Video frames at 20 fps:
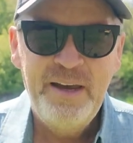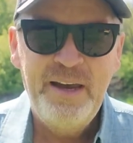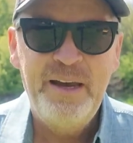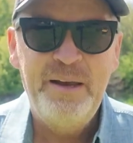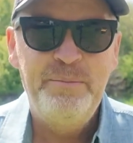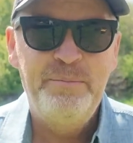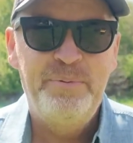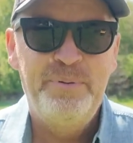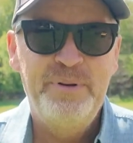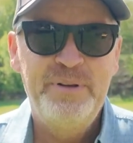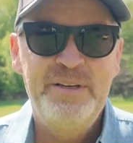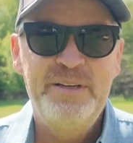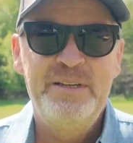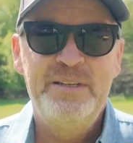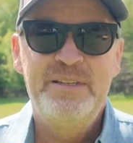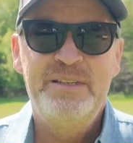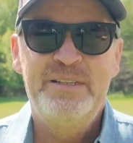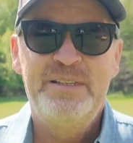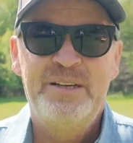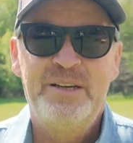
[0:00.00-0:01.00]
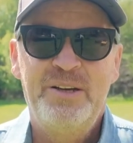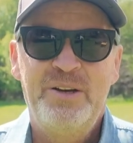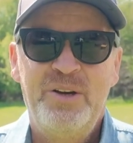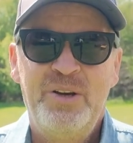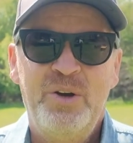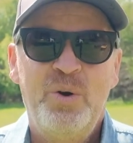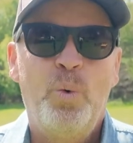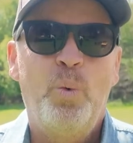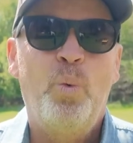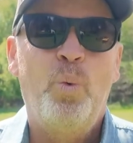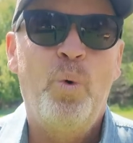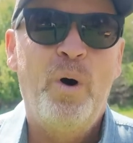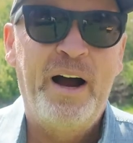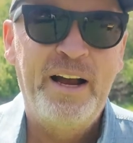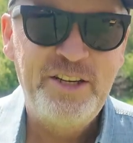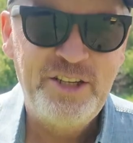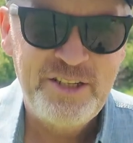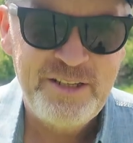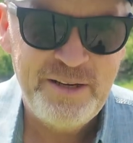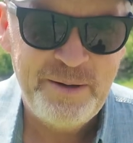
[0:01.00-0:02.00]
and please
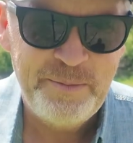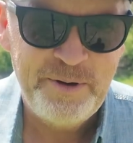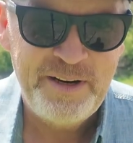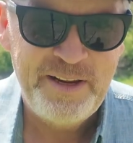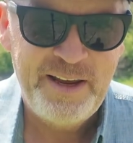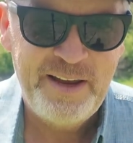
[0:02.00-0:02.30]
watch them and